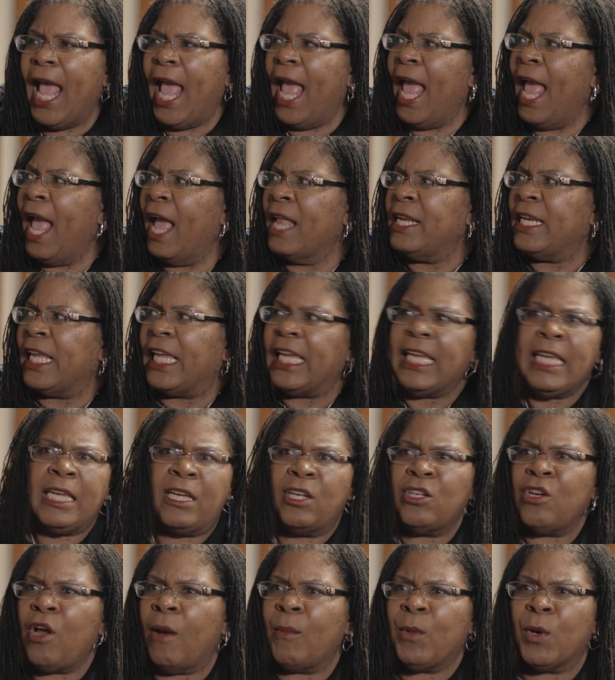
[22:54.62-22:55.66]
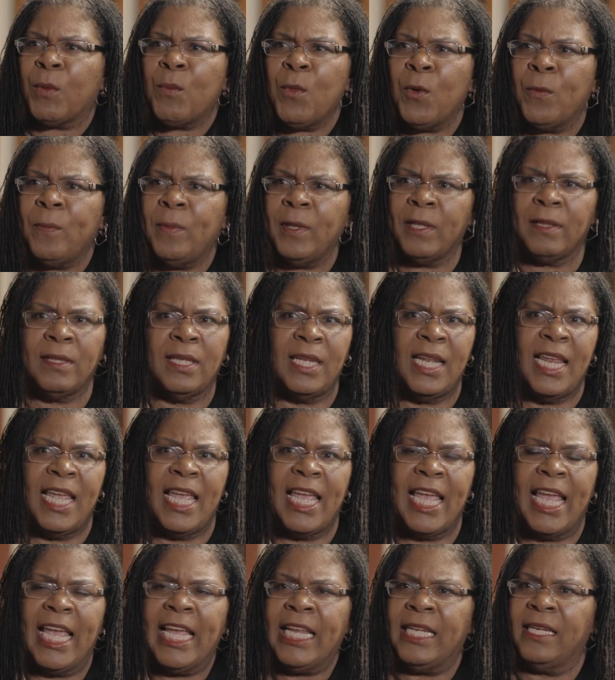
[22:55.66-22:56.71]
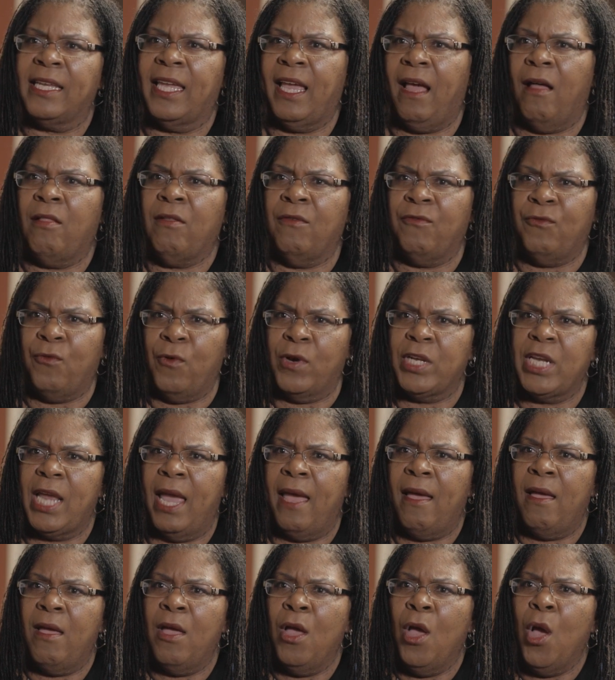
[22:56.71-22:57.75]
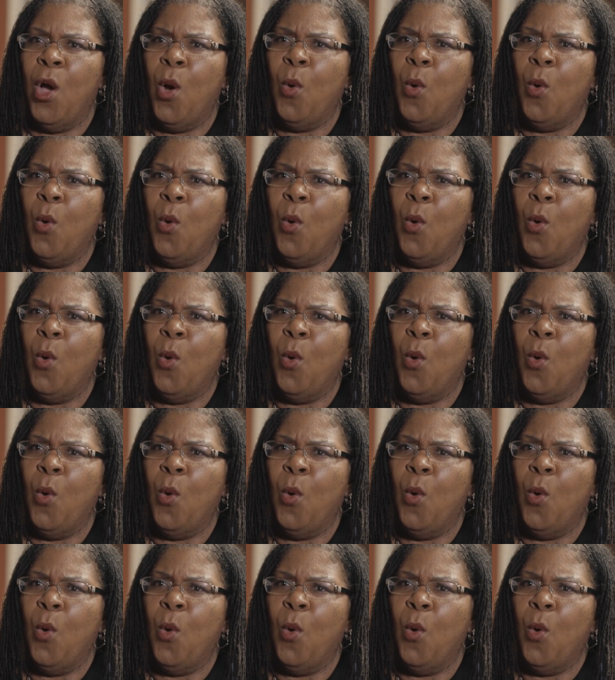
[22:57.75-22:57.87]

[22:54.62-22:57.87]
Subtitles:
and economic mobility in California?